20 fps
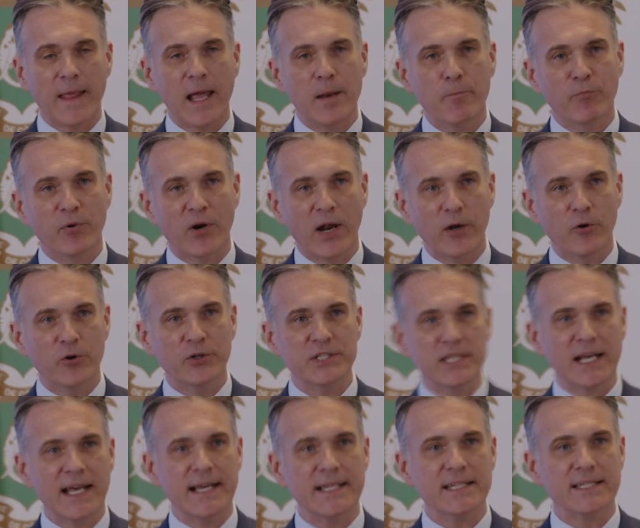and
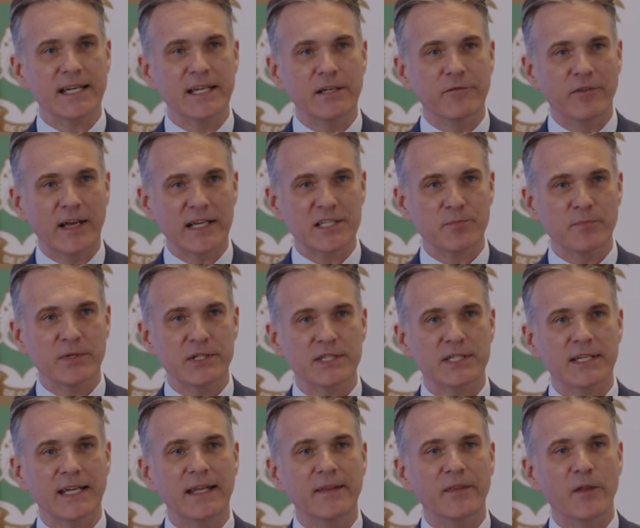prioritize
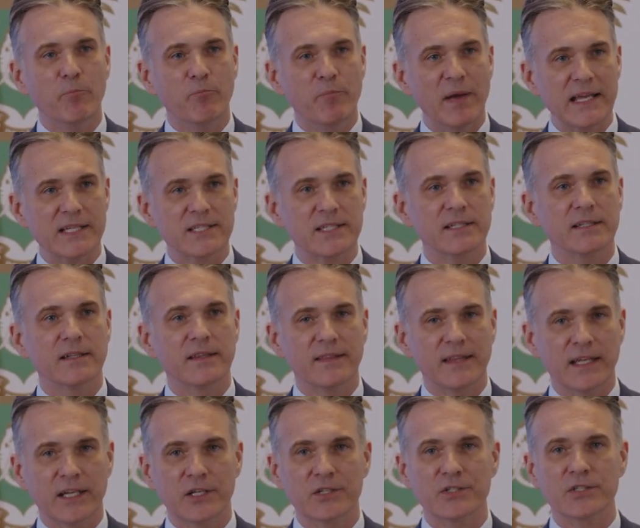investments in the best
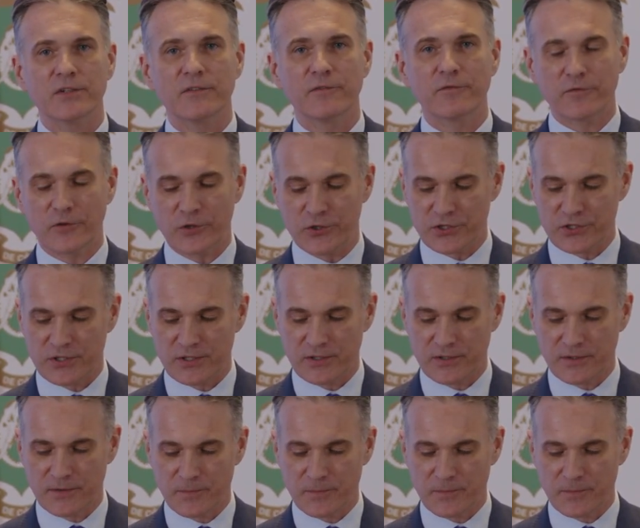things first.